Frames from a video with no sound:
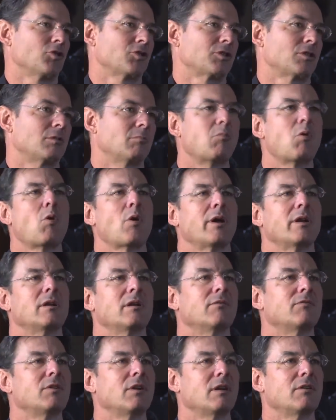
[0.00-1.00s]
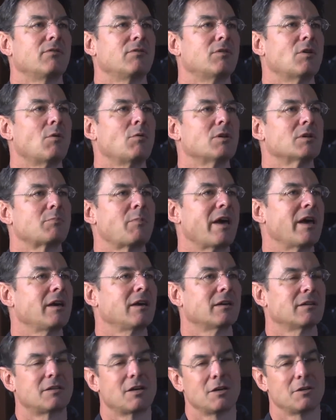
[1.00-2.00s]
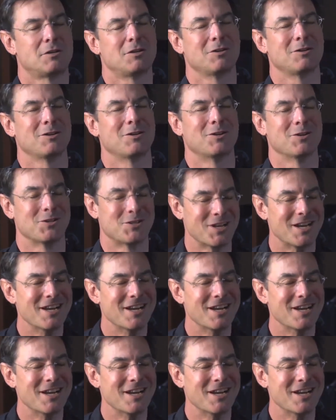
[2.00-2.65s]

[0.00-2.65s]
what's the point? If no one's paying attention